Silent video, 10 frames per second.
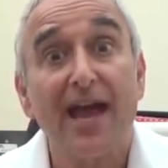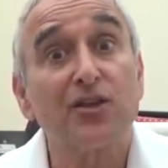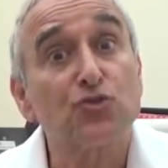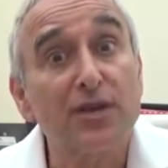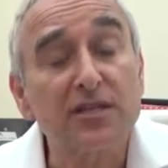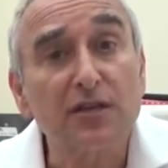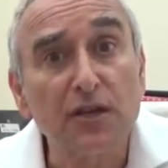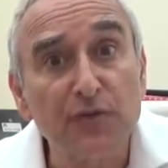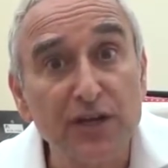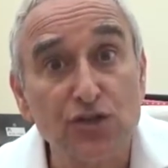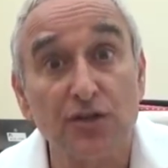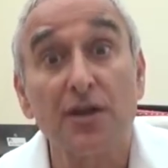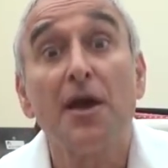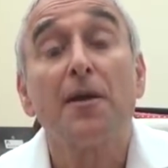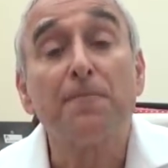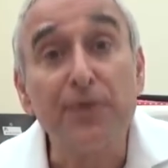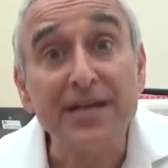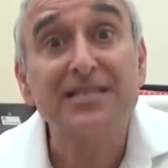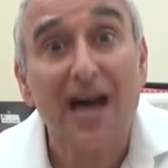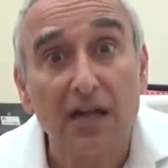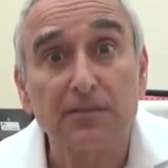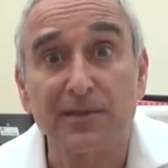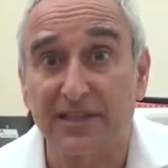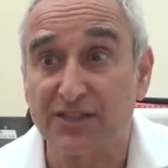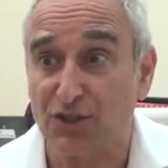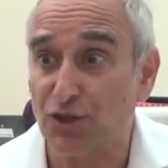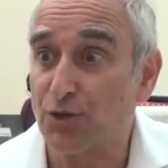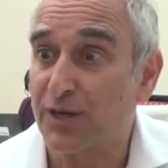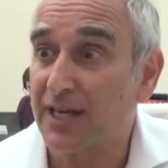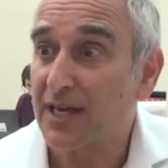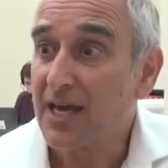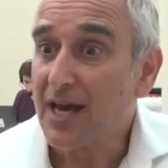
and conviction brings ultimately security.